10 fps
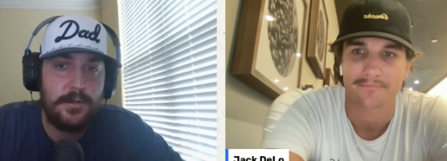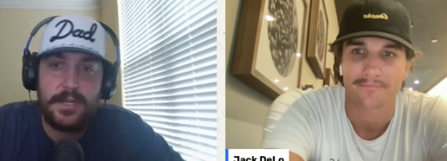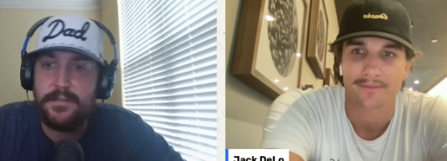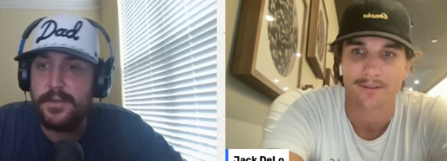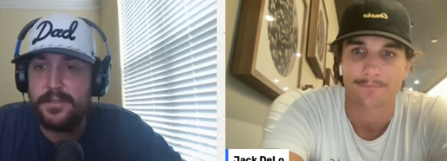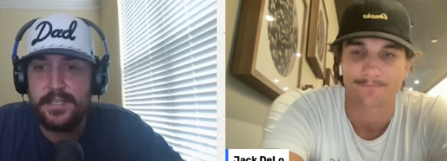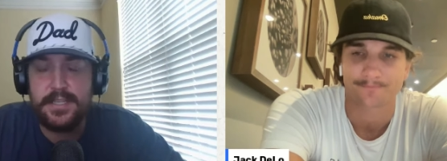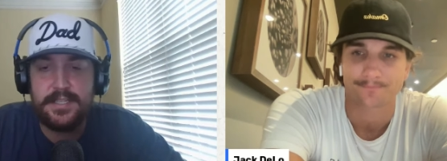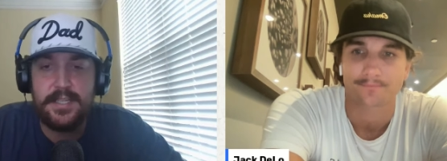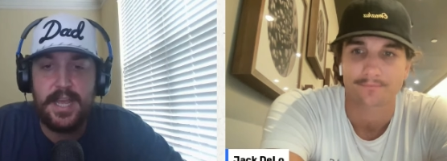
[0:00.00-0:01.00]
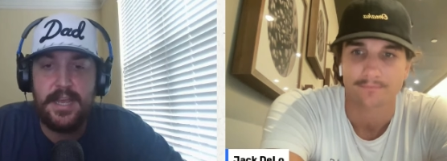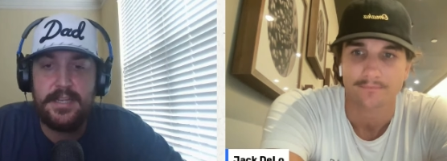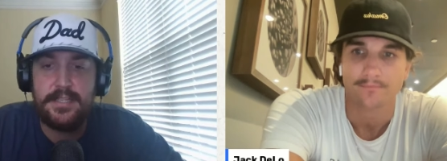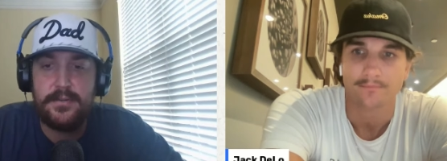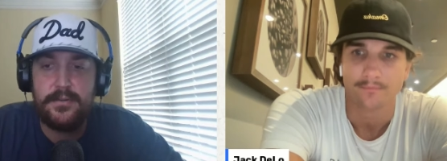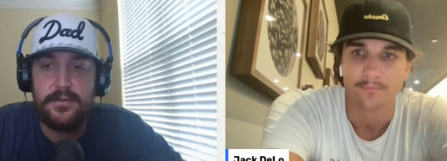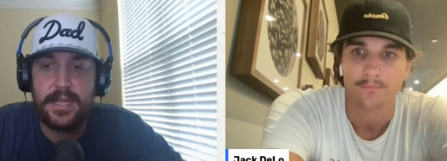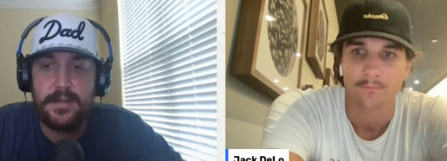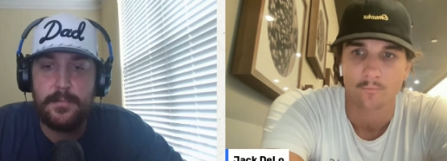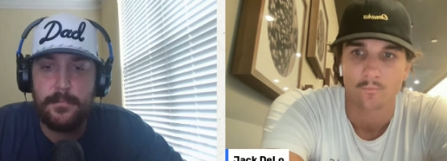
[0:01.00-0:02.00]
Speaker 1: do your interviews and this and that to
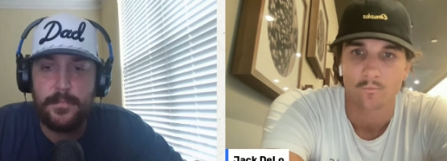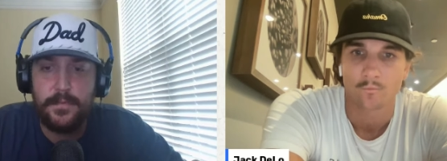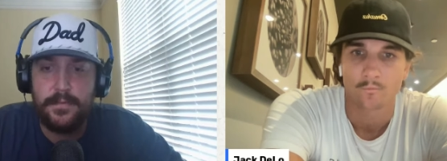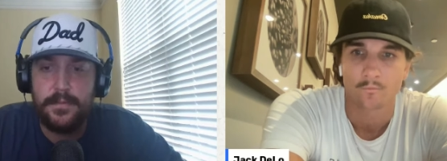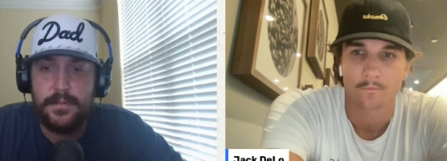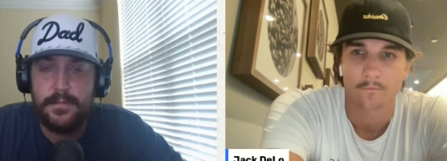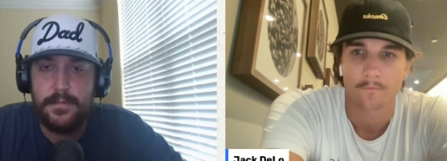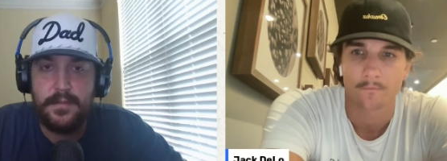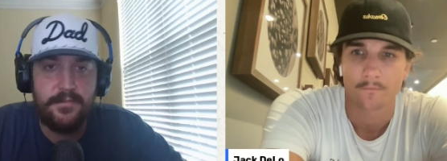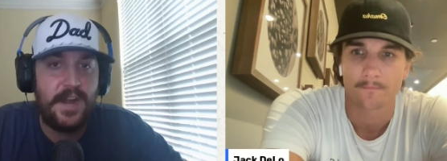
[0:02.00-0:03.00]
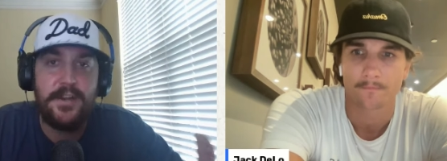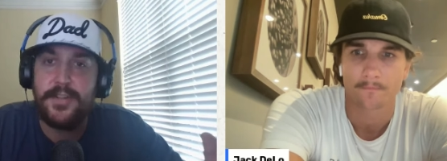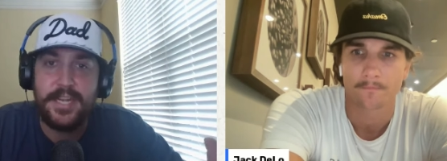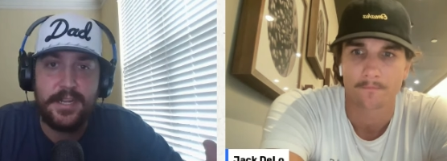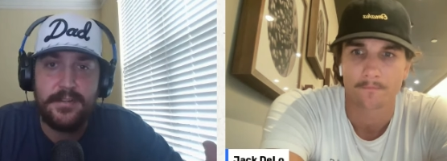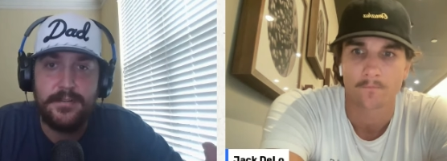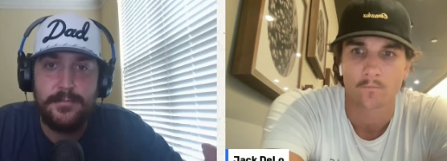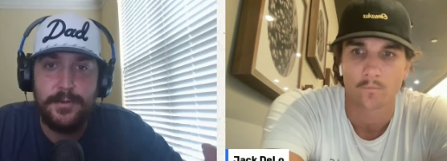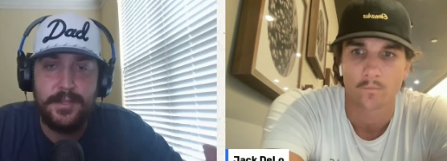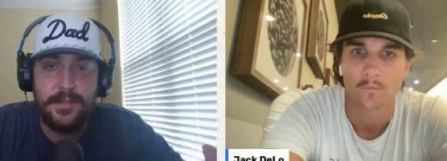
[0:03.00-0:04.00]
like the final inning
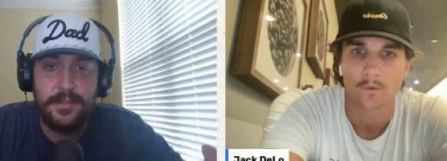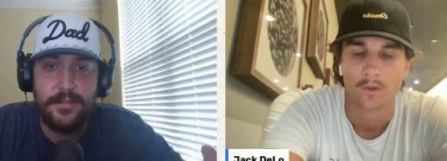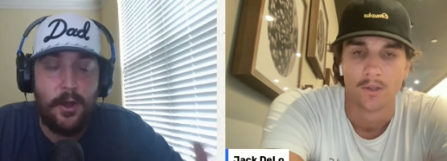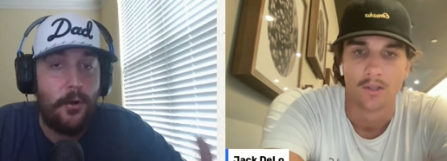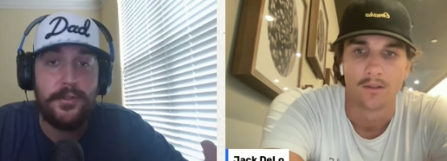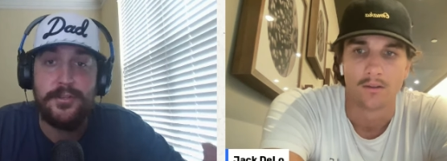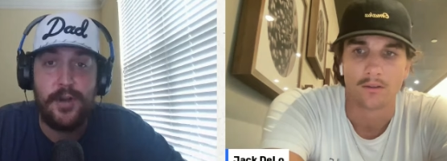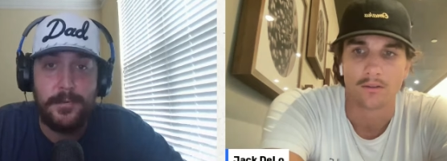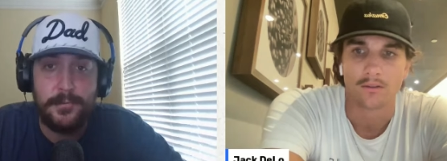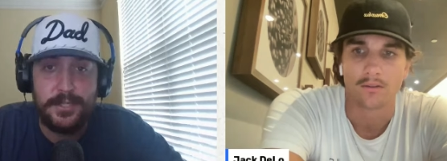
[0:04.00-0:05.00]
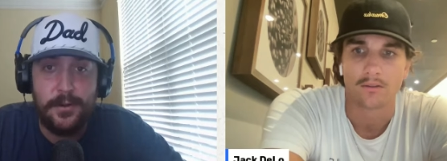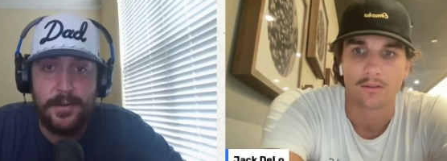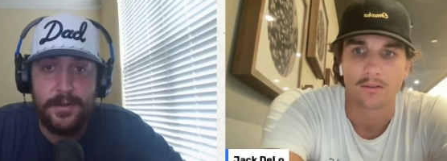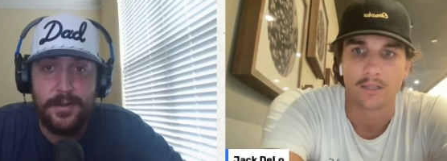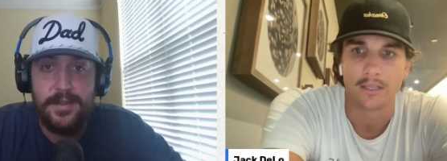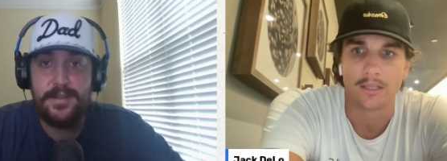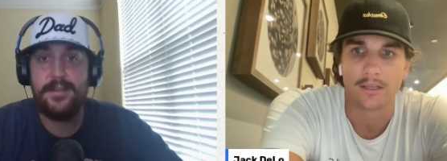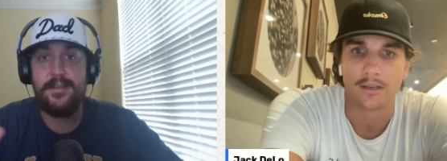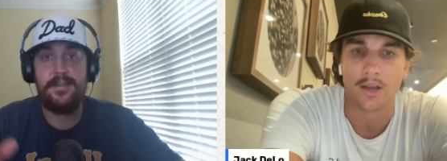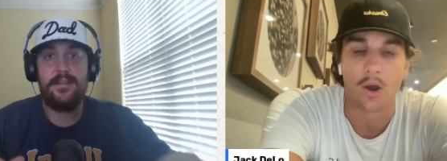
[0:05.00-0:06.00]
when all the drama was going on.
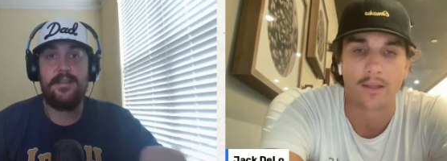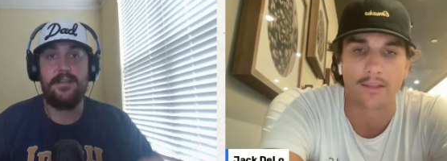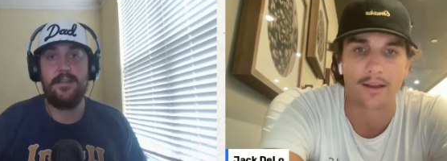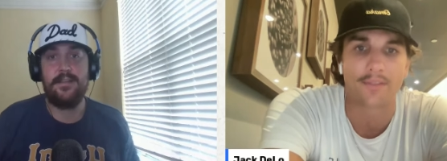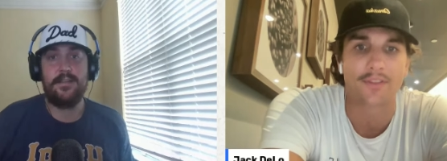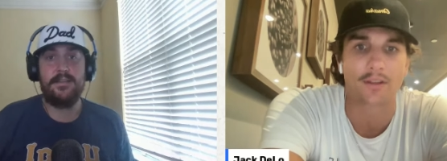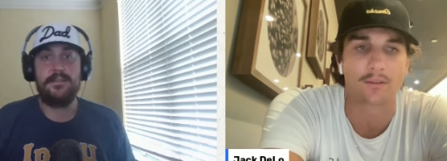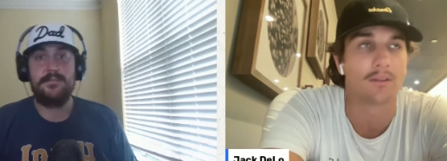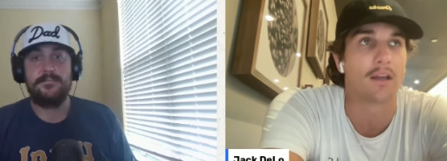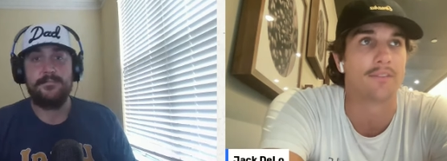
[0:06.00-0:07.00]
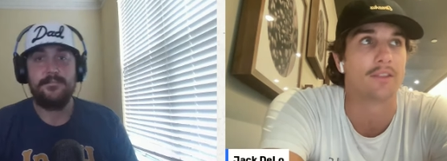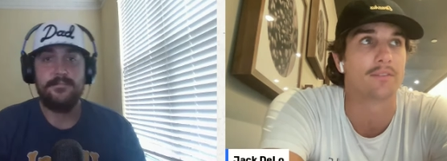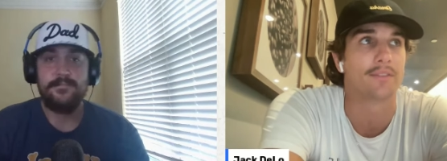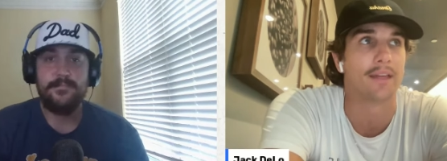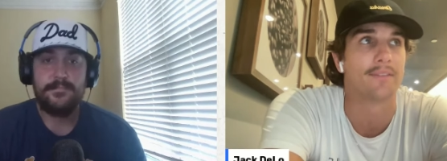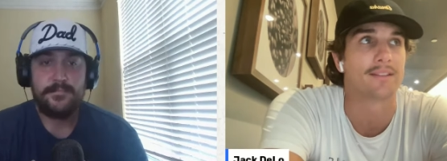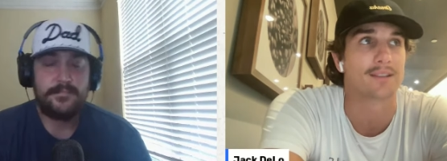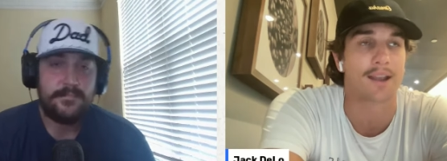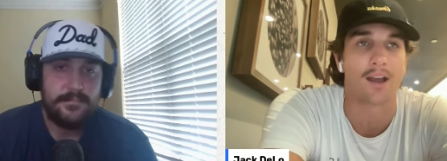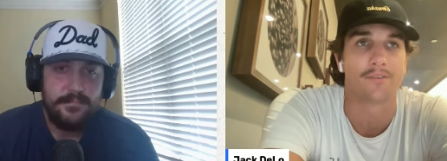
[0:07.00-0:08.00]
Speaker 2: No, I, and I think I think that
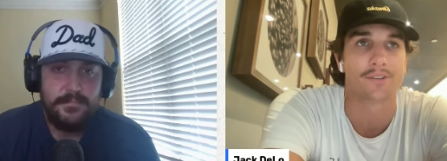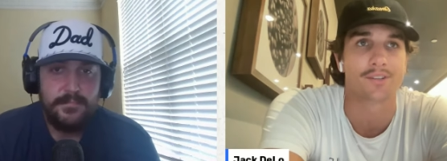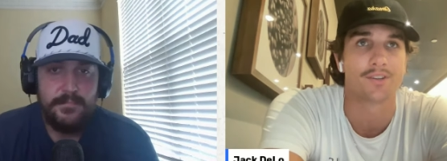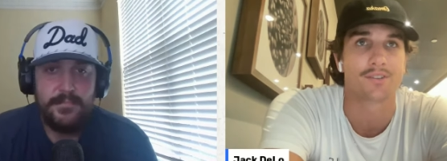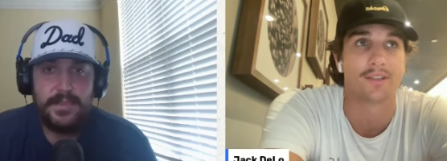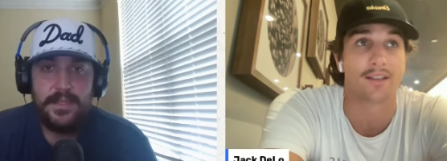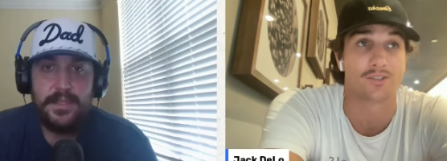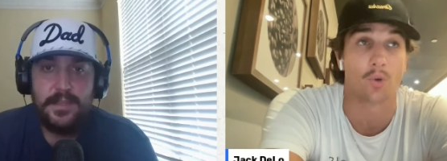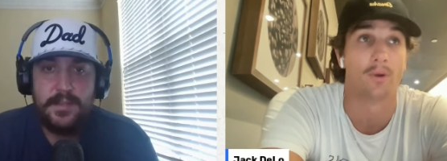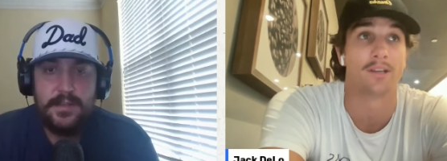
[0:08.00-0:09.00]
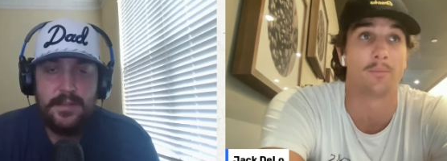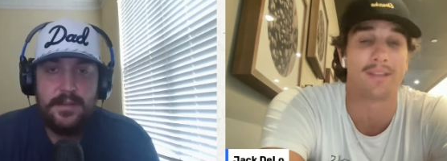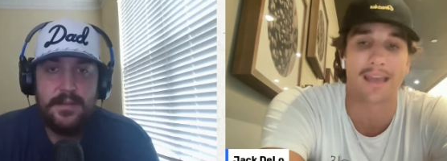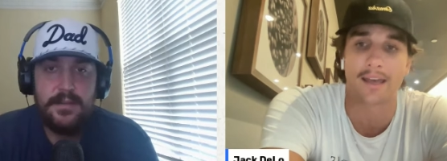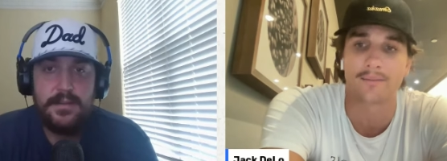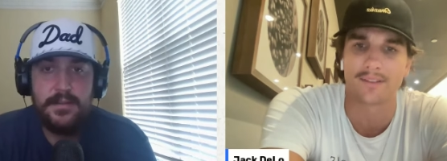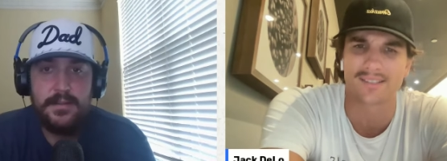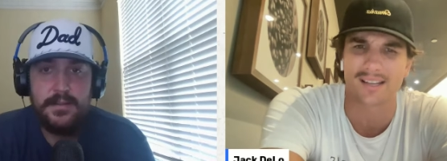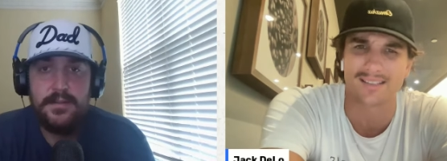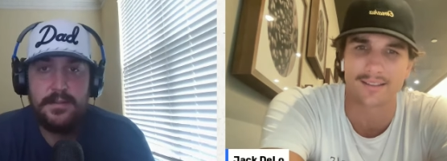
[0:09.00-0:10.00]
that's a conversation that is going to be had.
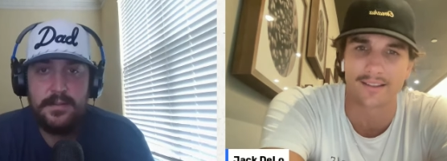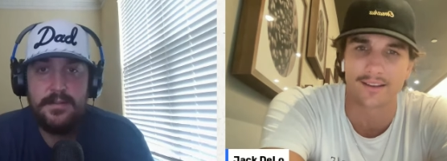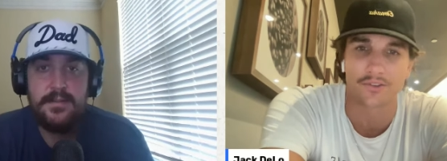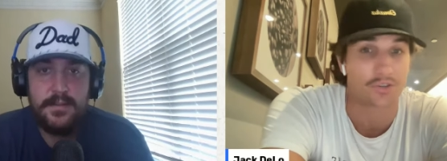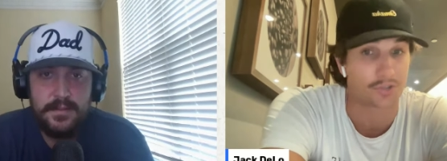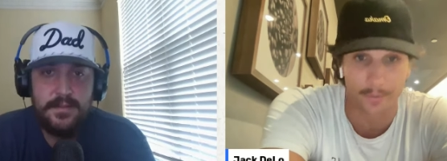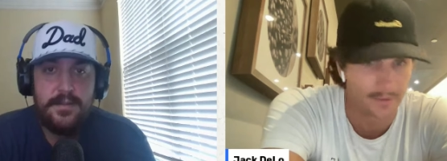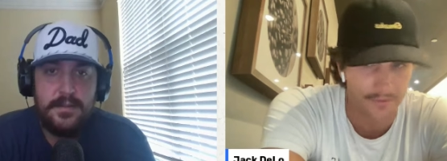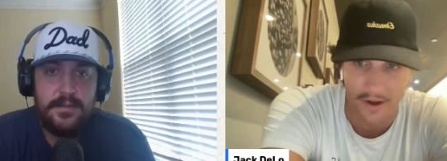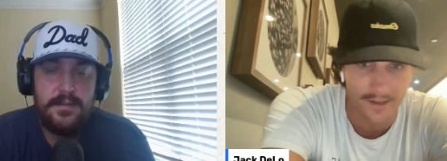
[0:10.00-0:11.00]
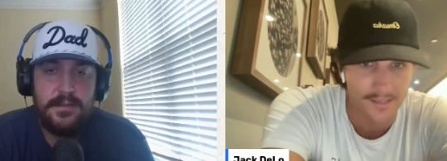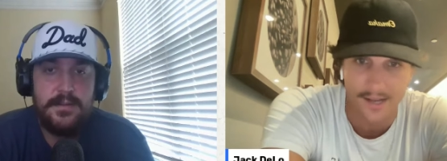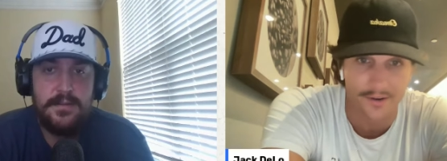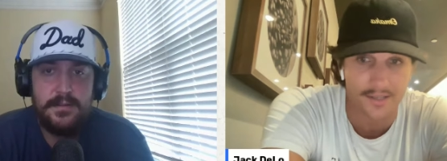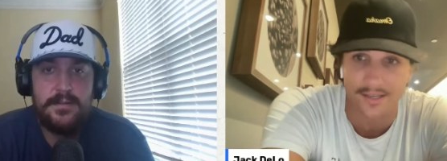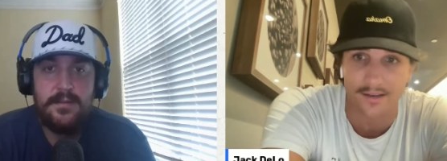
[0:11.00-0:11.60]
This idea that it should have been Friday, Saturday,